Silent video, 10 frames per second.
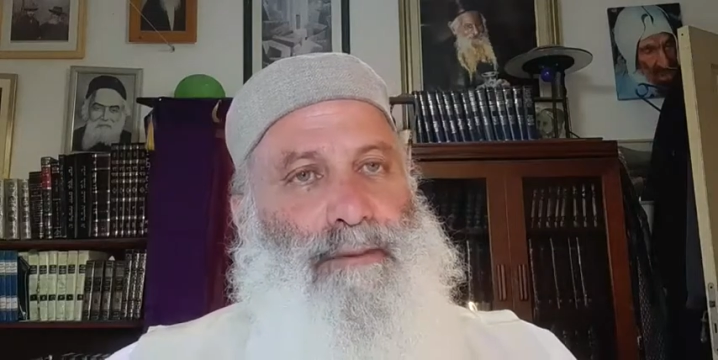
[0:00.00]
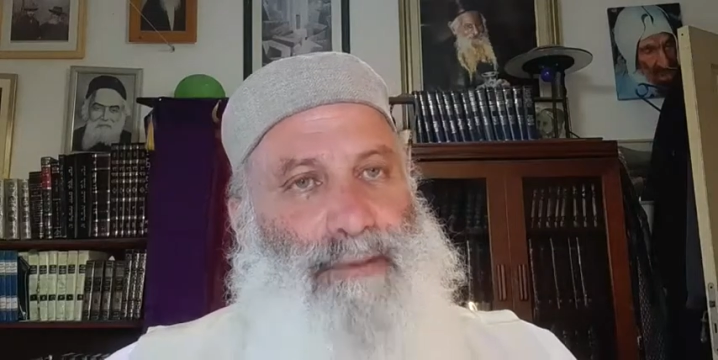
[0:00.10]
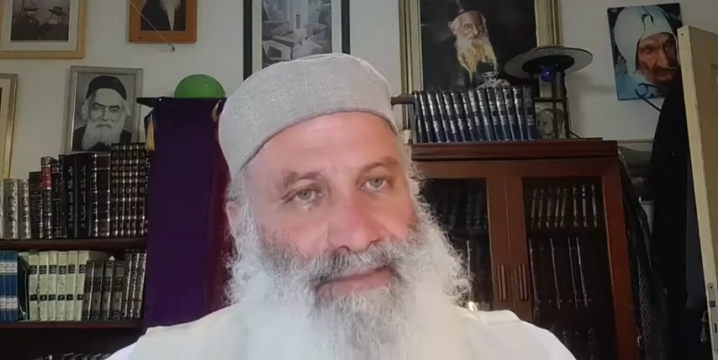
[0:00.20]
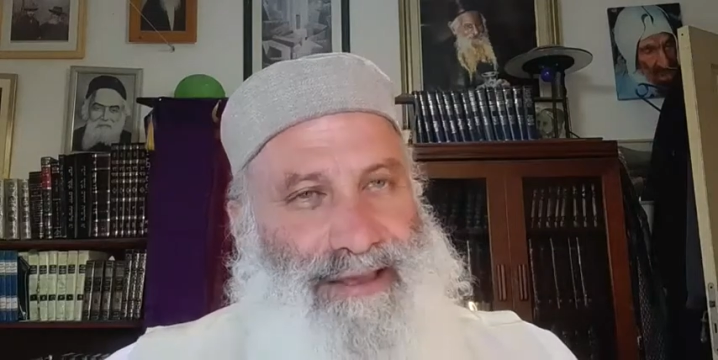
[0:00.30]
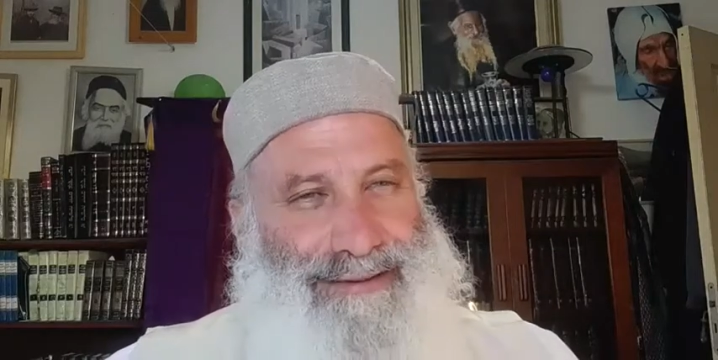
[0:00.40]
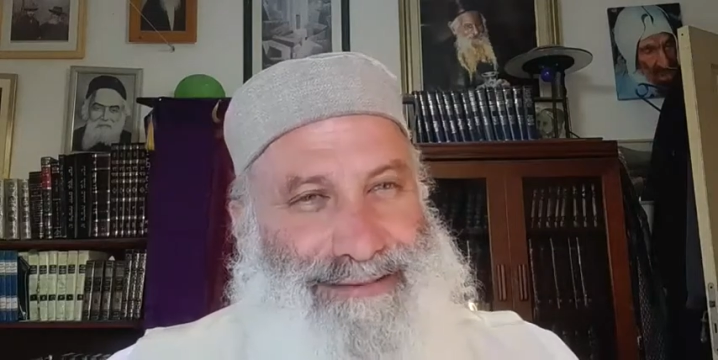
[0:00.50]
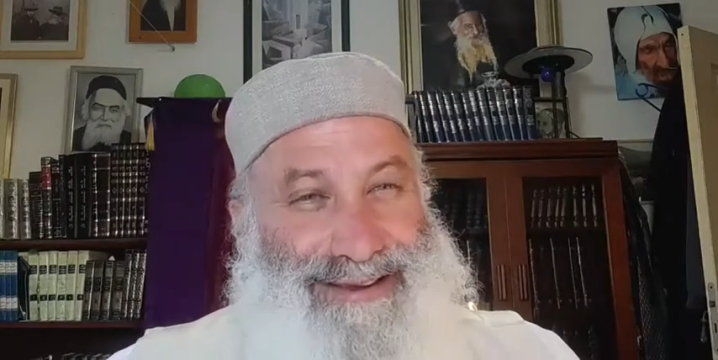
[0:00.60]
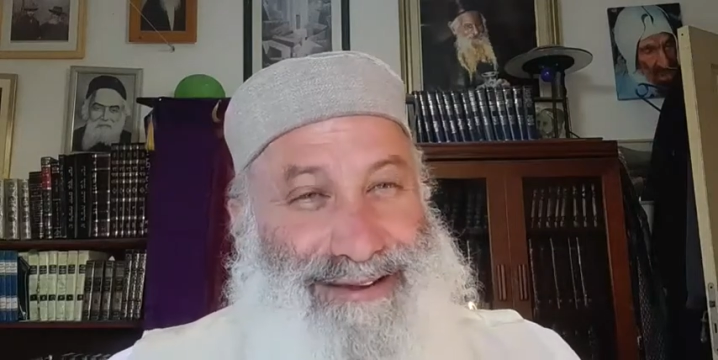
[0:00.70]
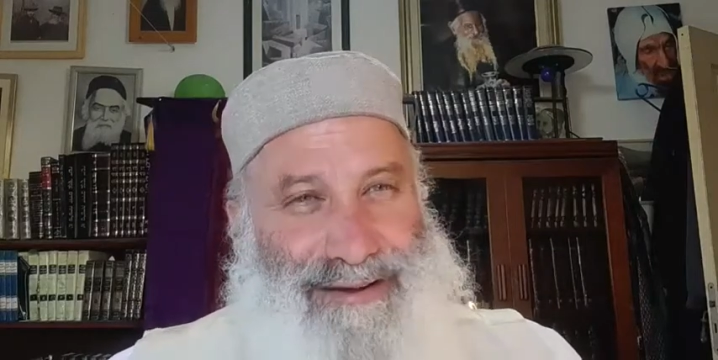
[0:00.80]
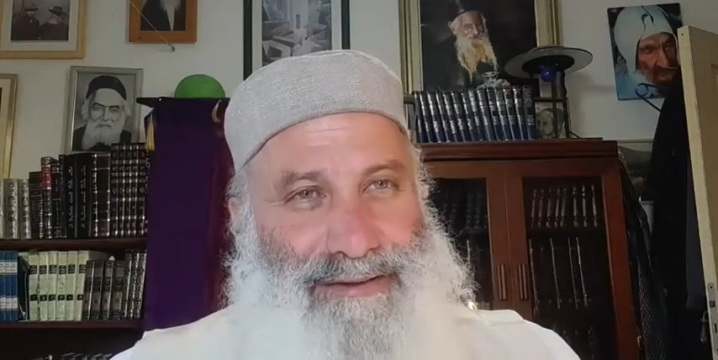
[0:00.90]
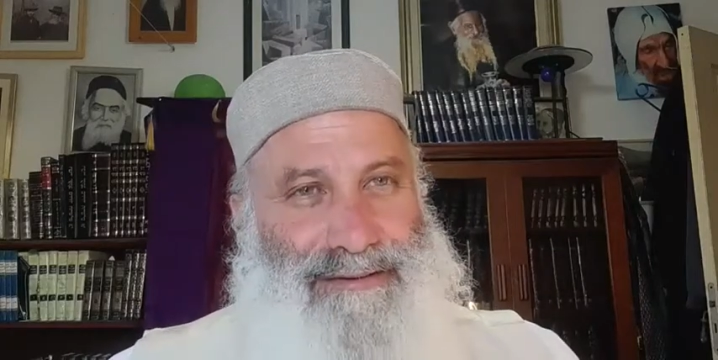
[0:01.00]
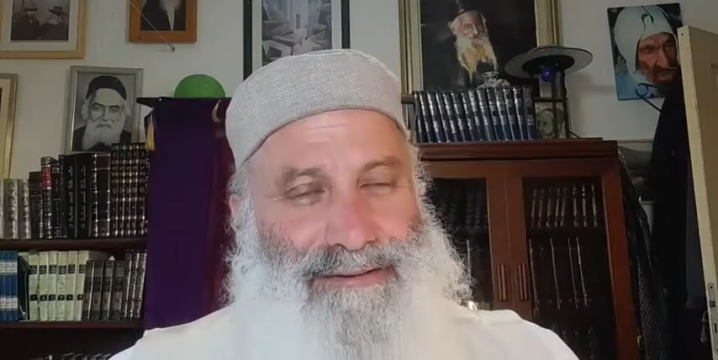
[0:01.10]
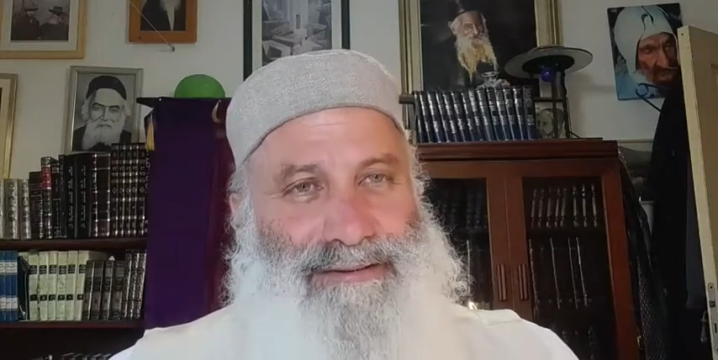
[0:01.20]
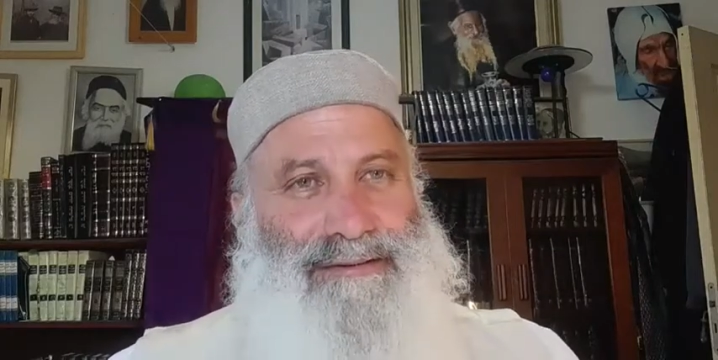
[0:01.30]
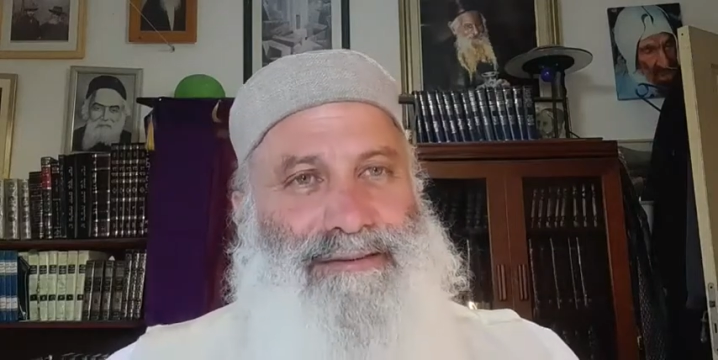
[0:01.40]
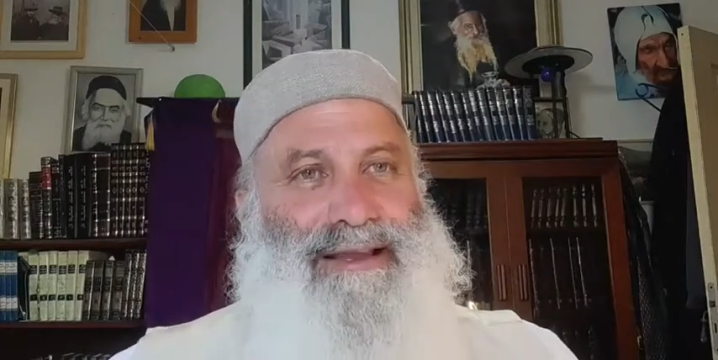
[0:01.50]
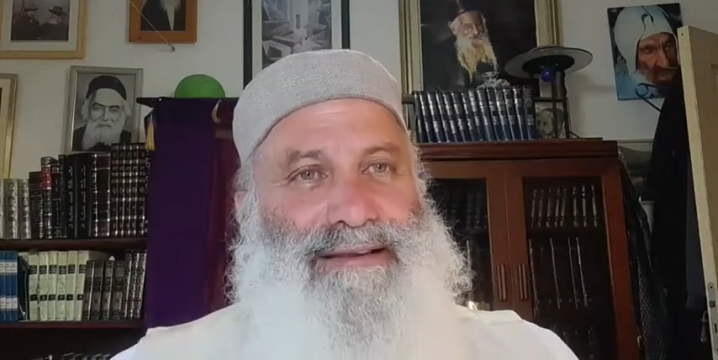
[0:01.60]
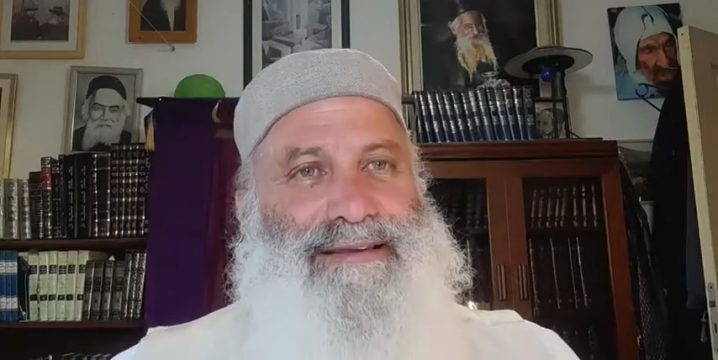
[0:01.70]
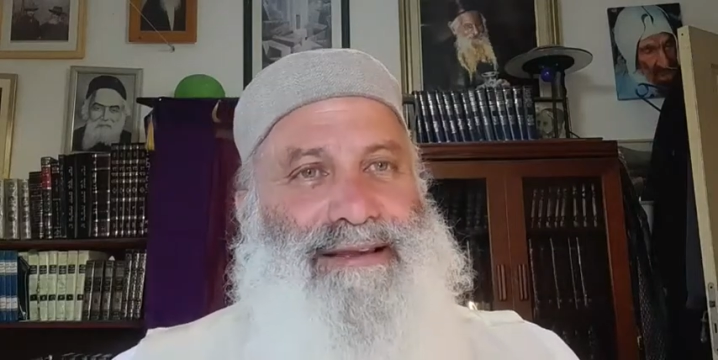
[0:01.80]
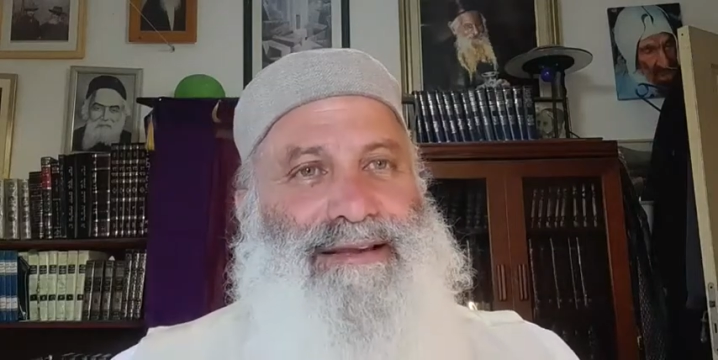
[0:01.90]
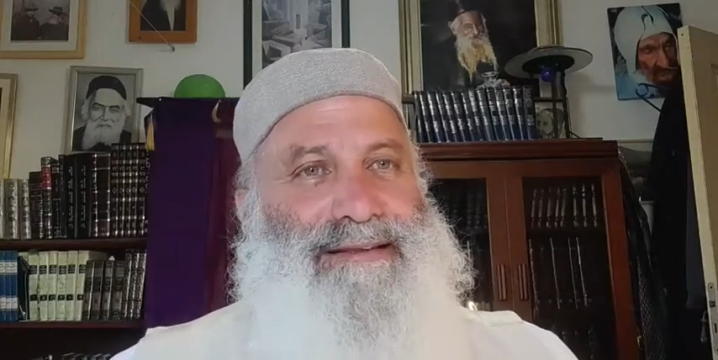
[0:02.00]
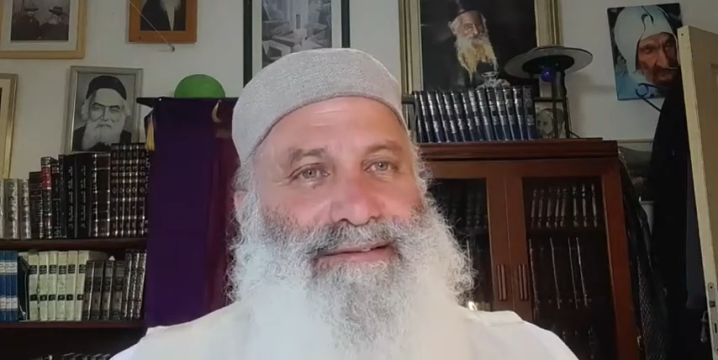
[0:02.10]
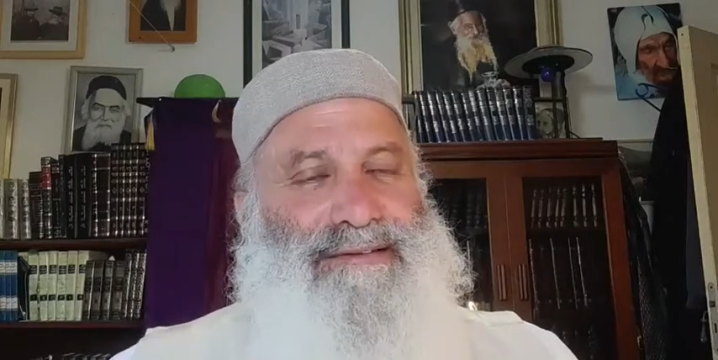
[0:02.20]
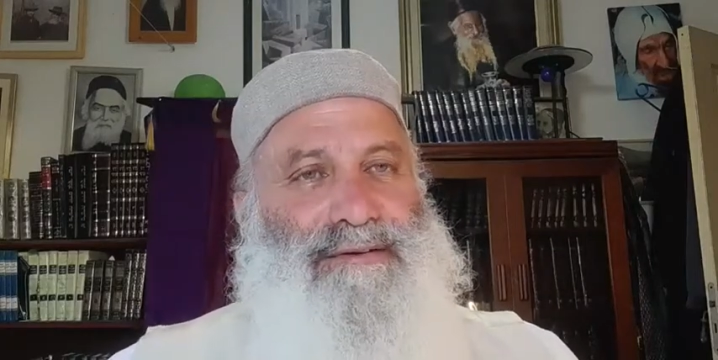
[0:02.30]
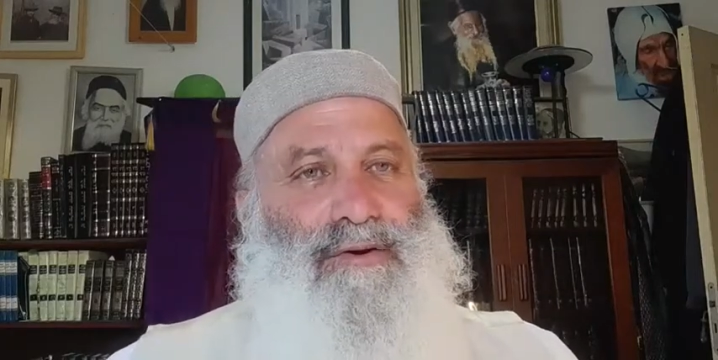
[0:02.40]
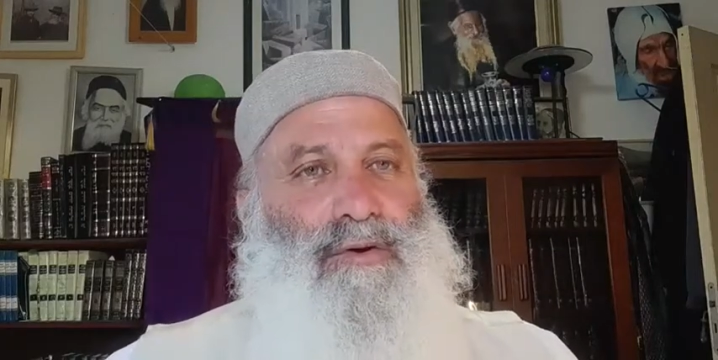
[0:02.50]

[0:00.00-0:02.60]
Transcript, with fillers: But the idea, the idea is